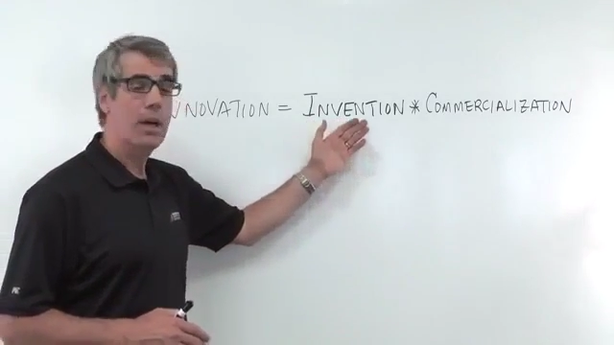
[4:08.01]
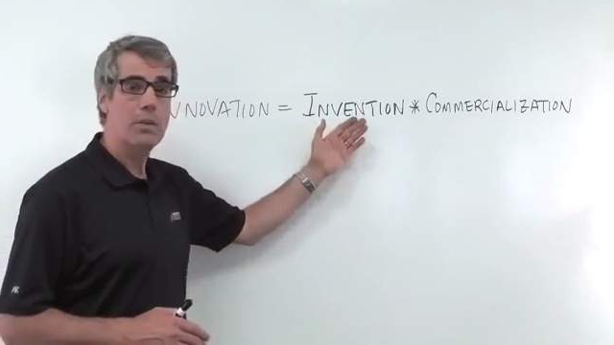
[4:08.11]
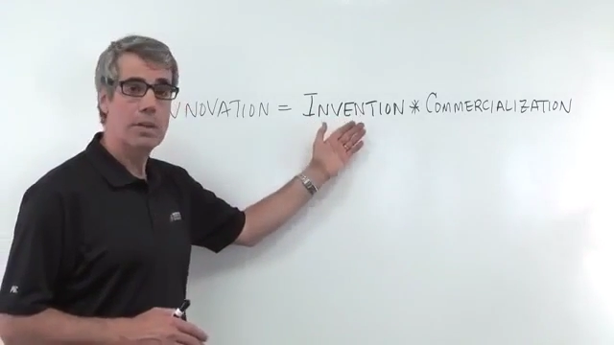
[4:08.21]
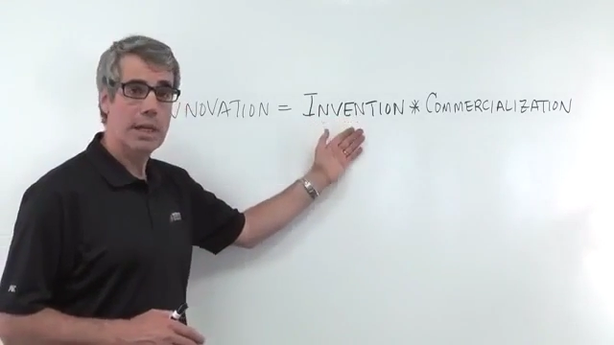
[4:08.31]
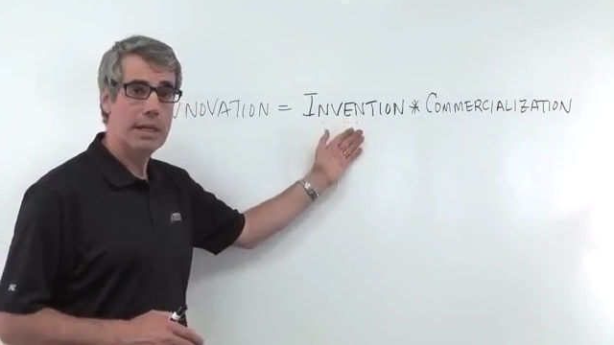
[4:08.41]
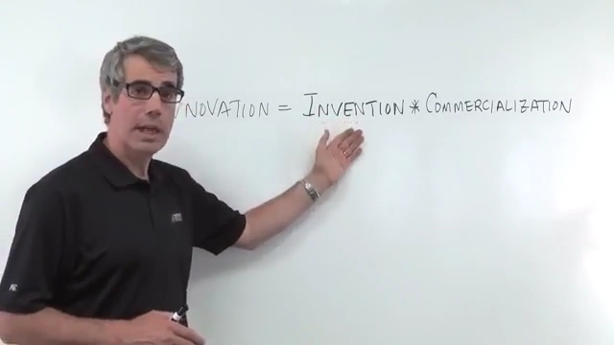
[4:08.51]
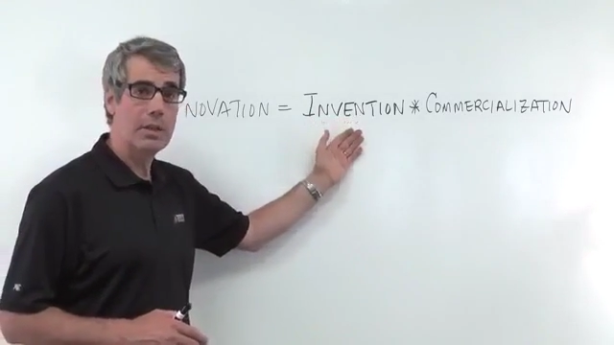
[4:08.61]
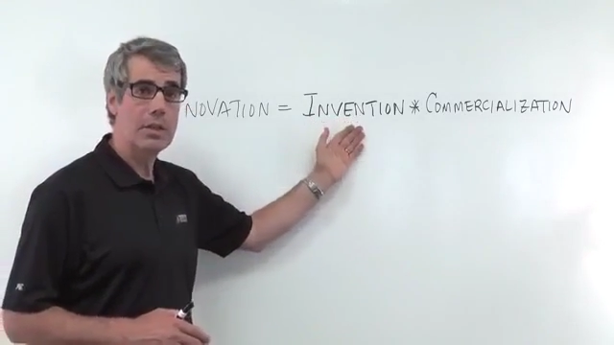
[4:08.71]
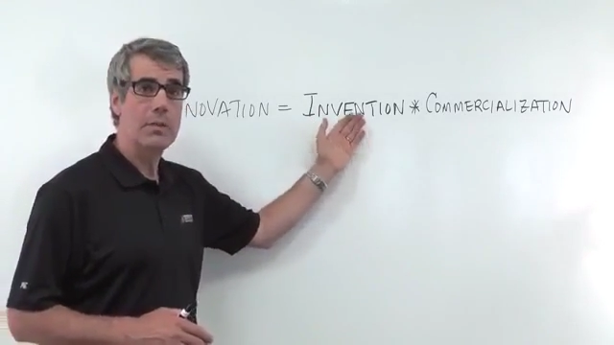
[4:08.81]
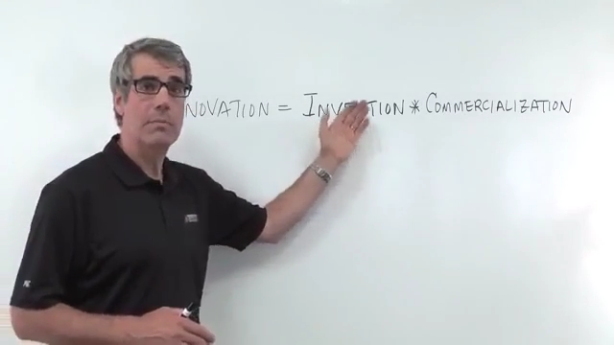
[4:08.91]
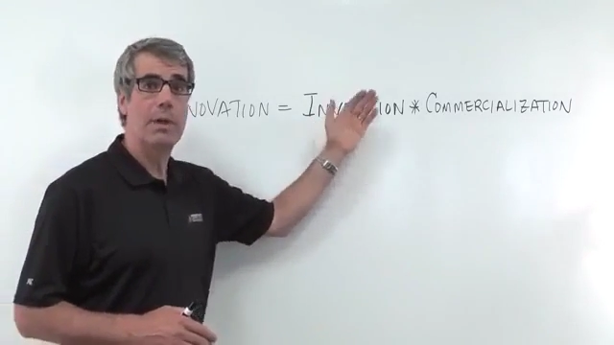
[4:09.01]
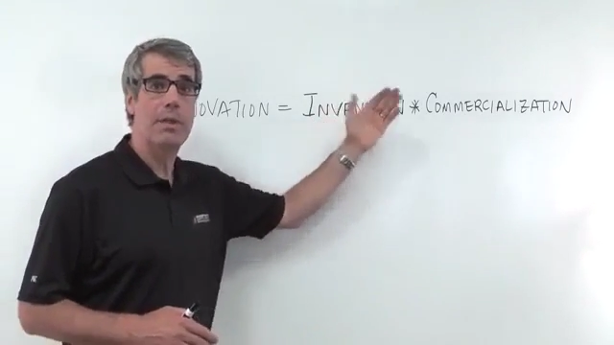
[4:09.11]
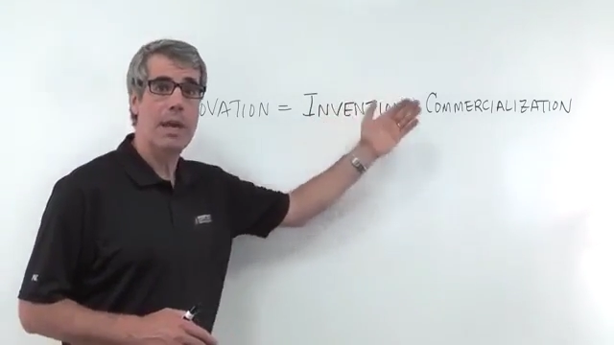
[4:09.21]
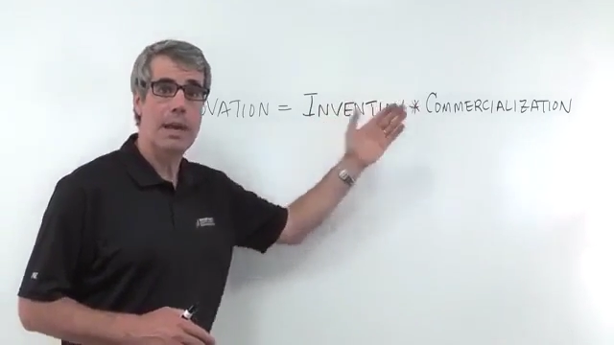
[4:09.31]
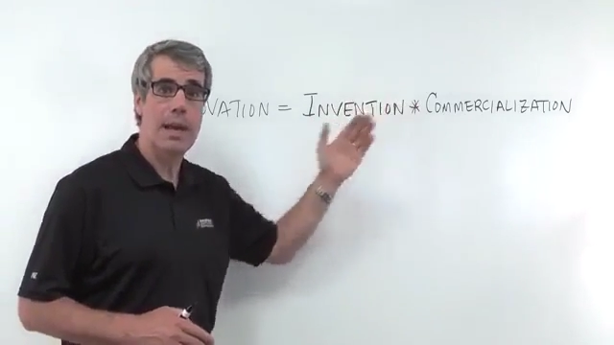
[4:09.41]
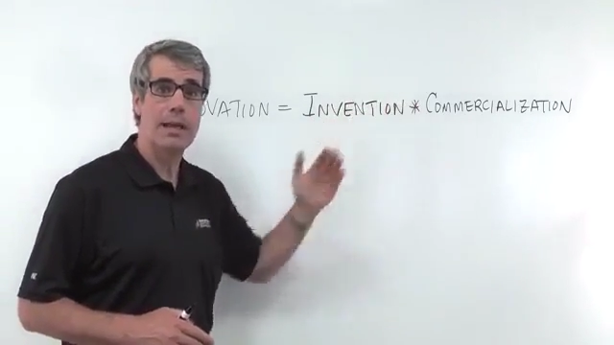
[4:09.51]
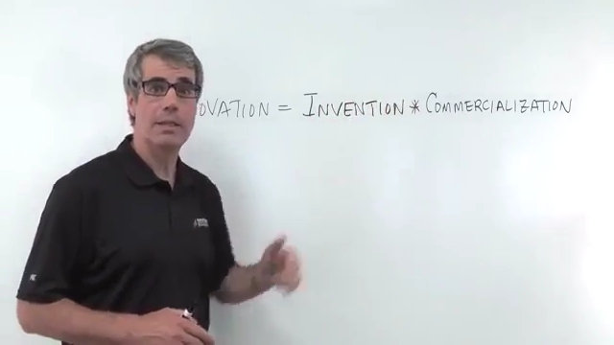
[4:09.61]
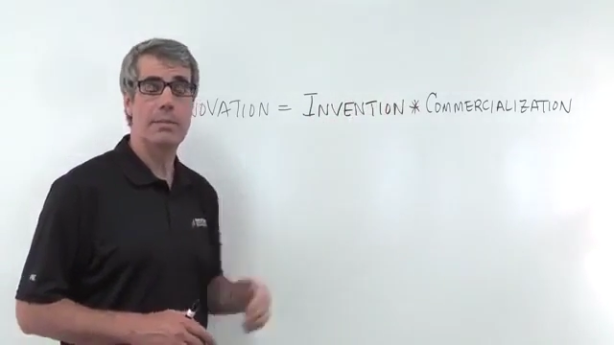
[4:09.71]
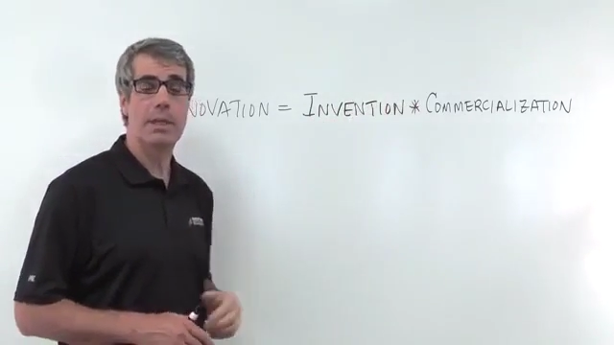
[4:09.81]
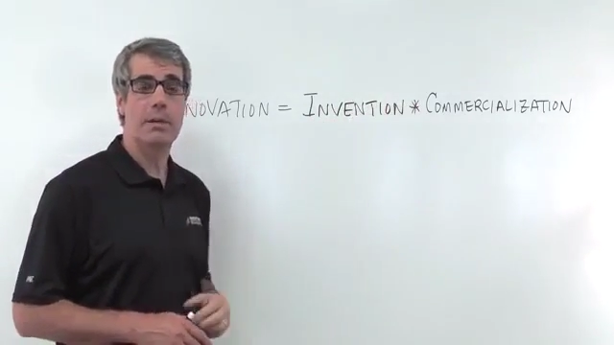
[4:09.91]
a new technology, but then it
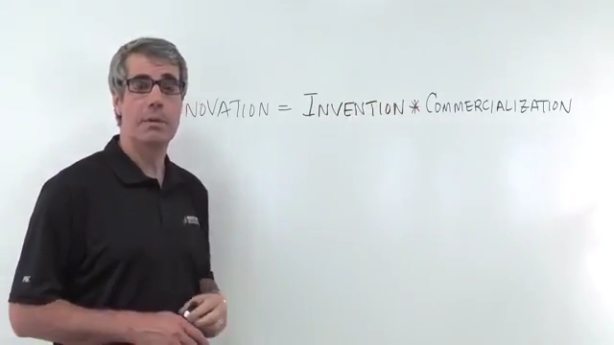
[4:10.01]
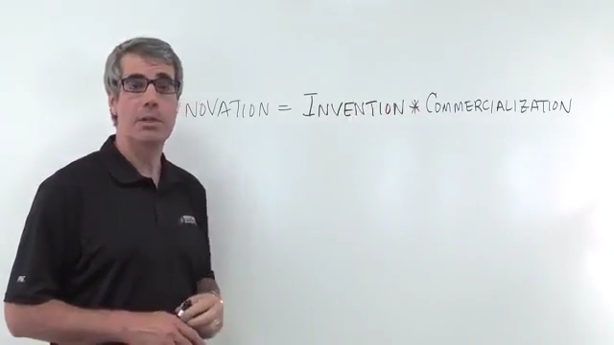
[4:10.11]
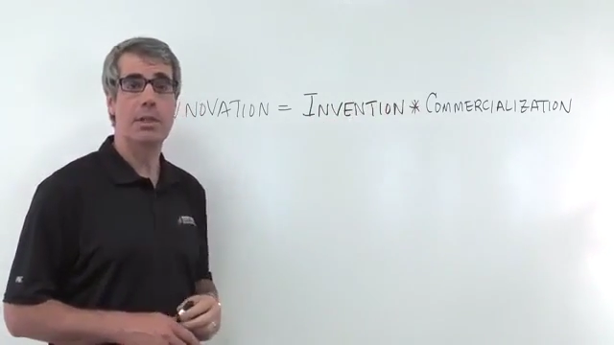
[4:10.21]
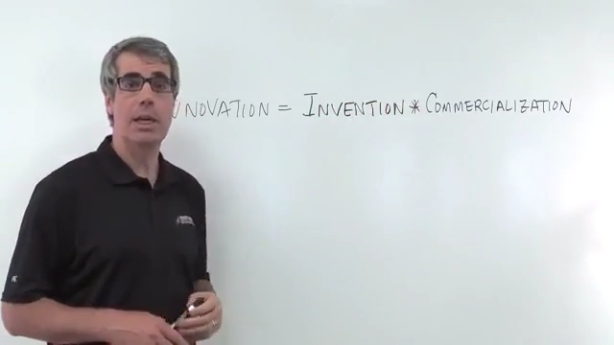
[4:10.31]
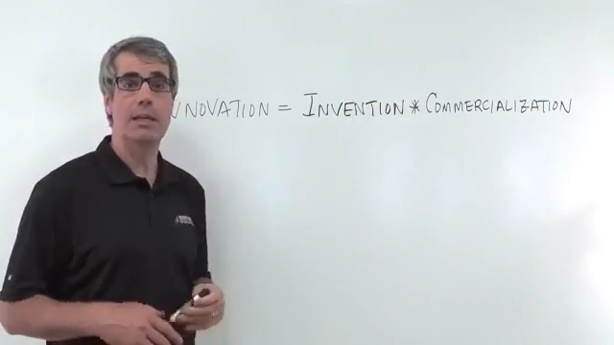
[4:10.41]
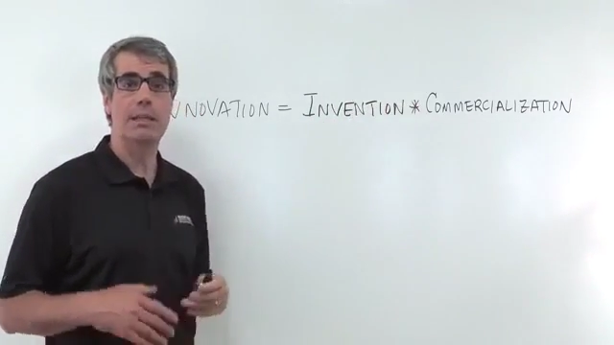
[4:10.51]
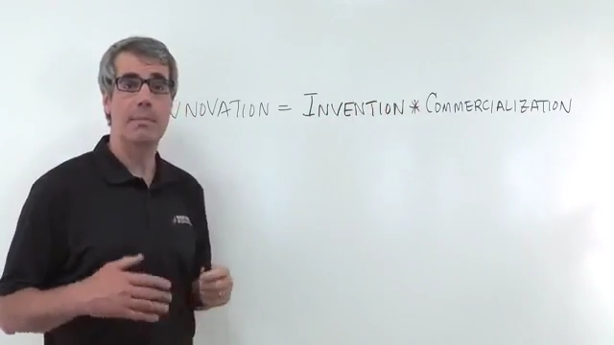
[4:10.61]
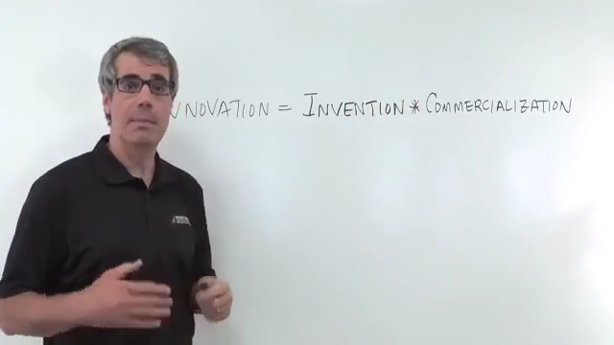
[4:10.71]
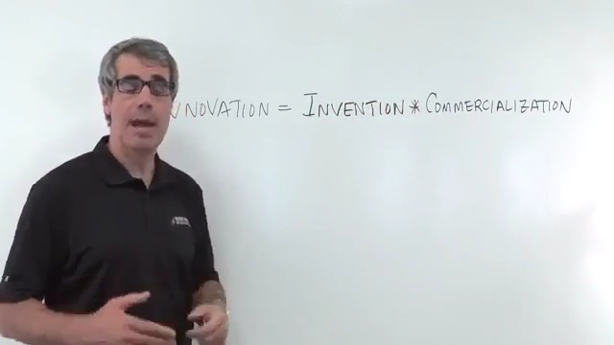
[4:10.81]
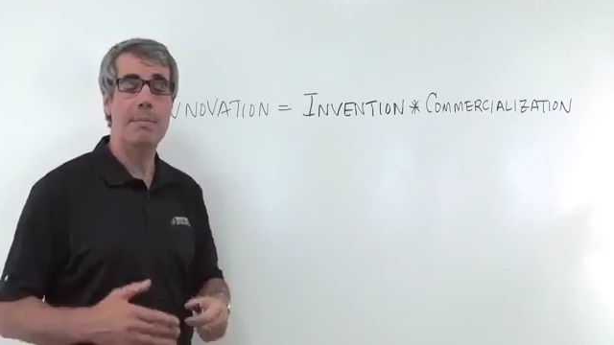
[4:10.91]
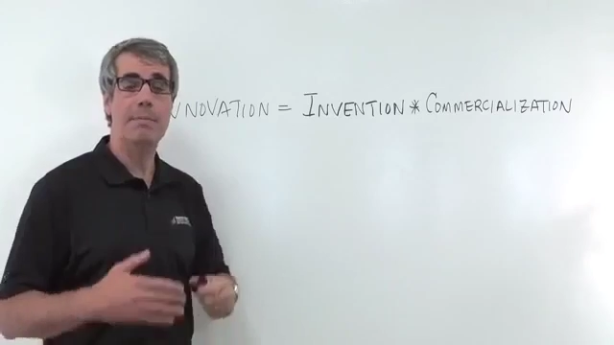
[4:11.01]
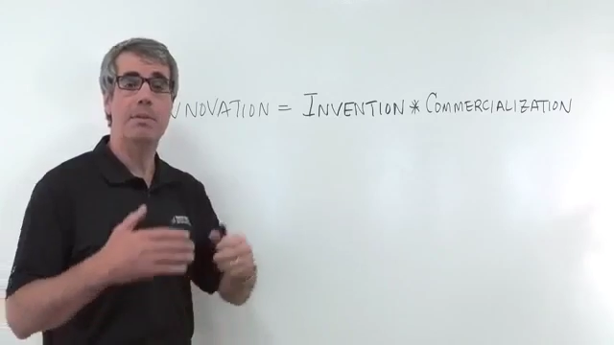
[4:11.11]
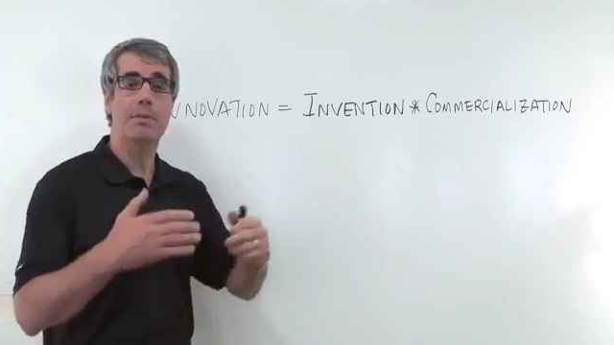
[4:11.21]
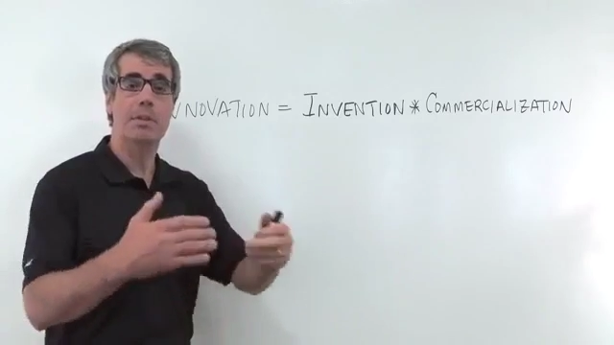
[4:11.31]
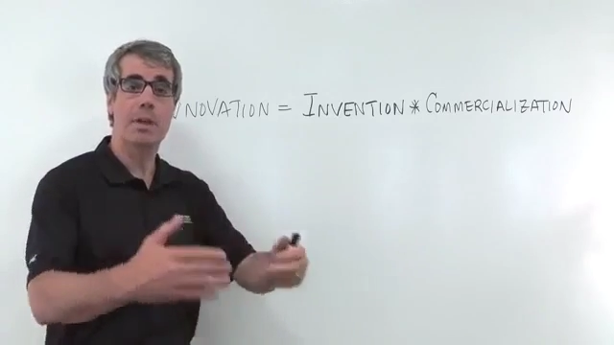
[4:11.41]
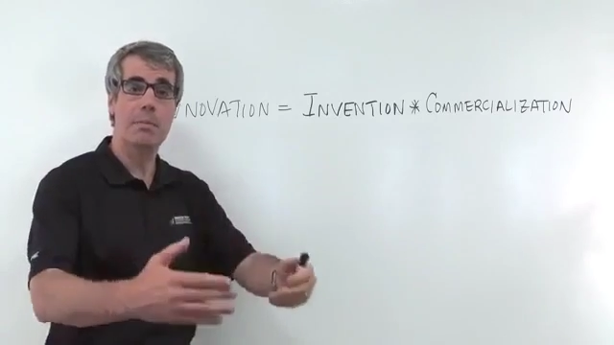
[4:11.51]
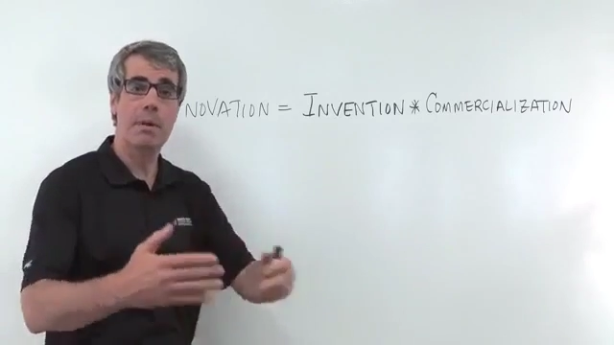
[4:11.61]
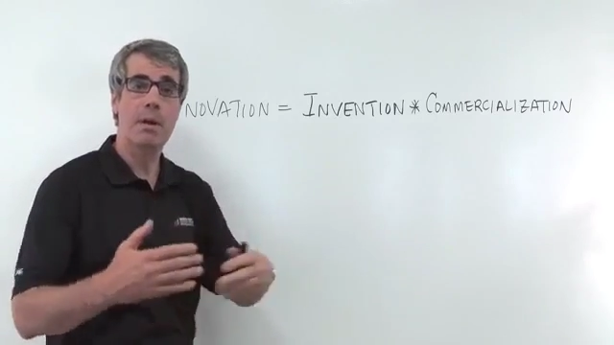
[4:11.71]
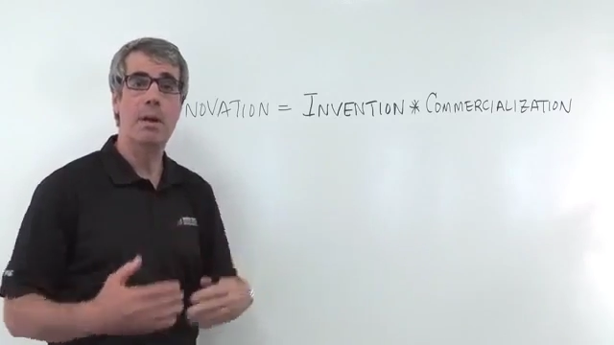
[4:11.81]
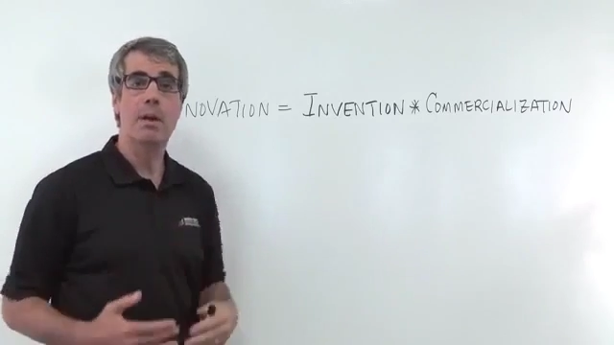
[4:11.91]
has to be commercialized and mapped to some